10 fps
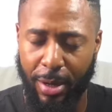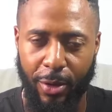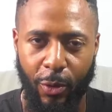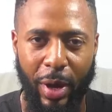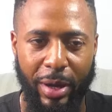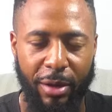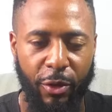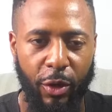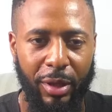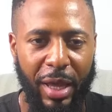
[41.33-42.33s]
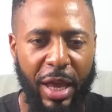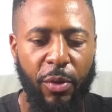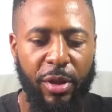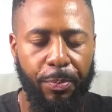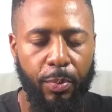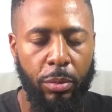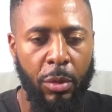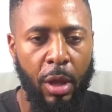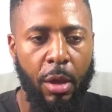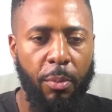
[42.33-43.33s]
Quite difficult. Anyways,
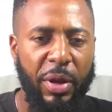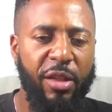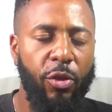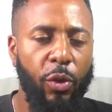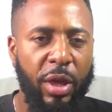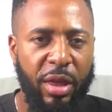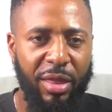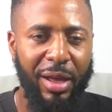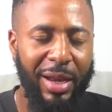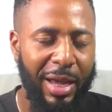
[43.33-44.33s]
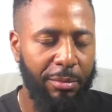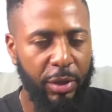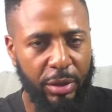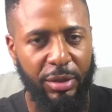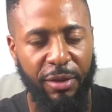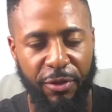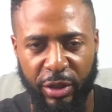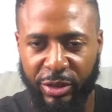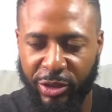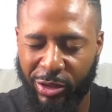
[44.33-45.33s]
please do hit that like button if you're,
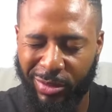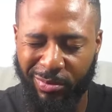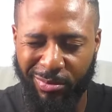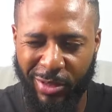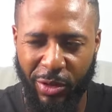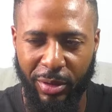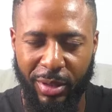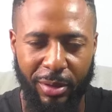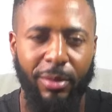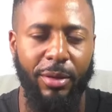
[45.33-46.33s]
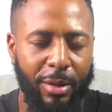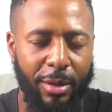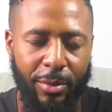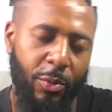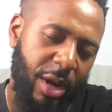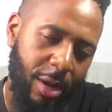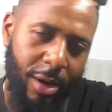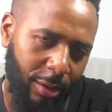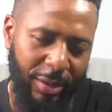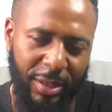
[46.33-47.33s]
you know,
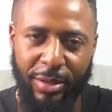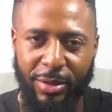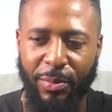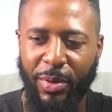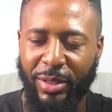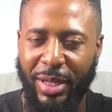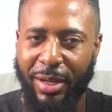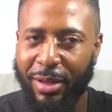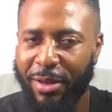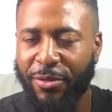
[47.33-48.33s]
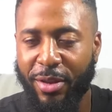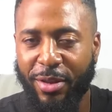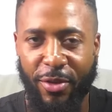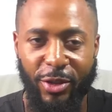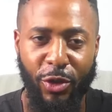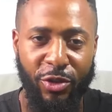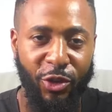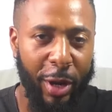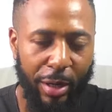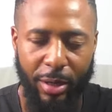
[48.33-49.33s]
regular to the channel. If you're just
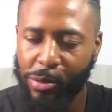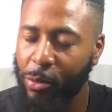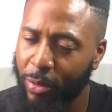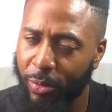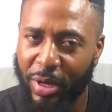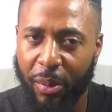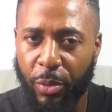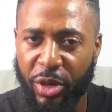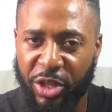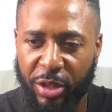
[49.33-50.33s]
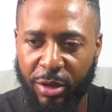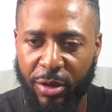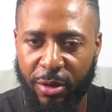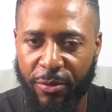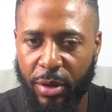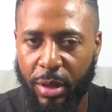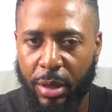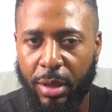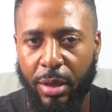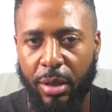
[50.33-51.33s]
joining, would really appreciate it if you
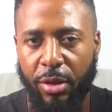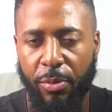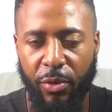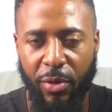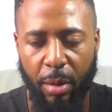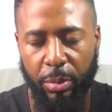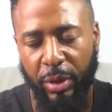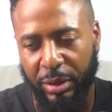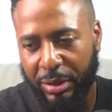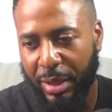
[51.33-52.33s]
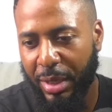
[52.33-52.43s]
hit the subscribe button.